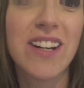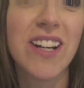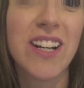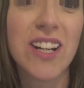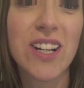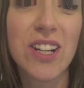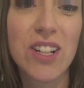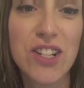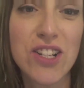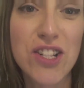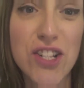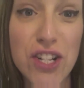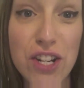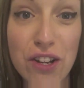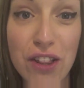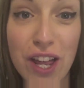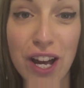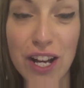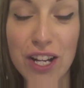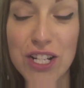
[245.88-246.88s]
I couldn't
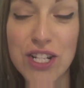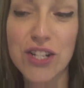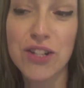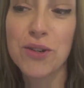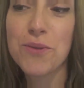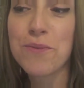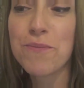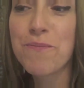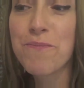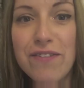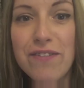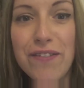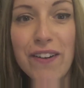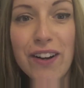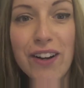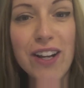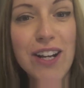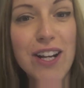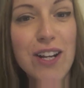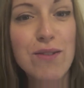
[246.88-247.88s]
chew that at all. It
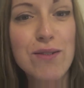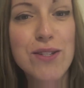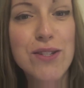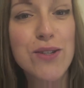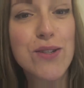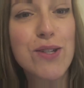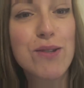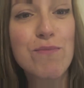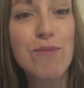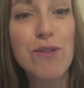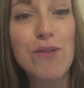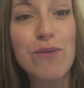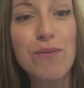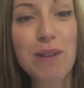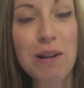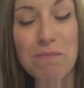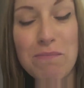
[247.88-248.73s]
felt like it was too small for my